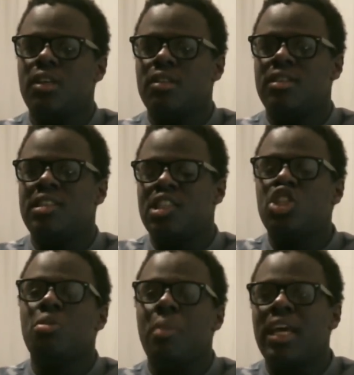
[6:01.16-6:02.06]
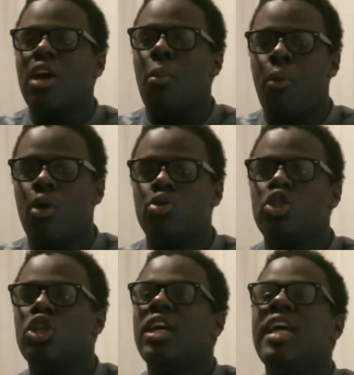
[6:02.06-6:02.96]
decision-making
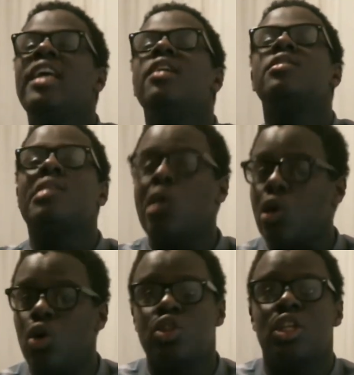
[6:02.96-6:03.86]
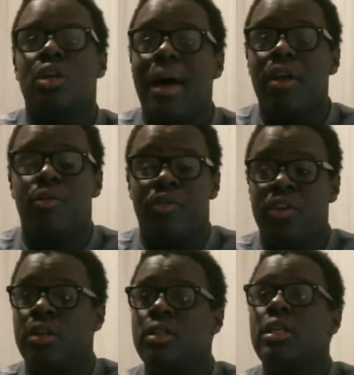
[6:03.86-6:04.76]
approach, he'll still go to the
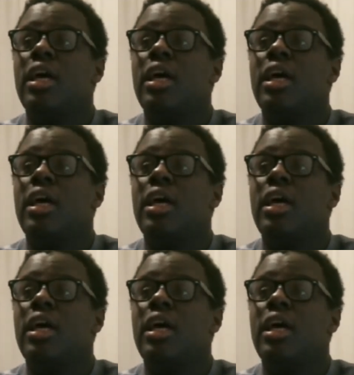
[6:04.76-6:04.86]
battlefield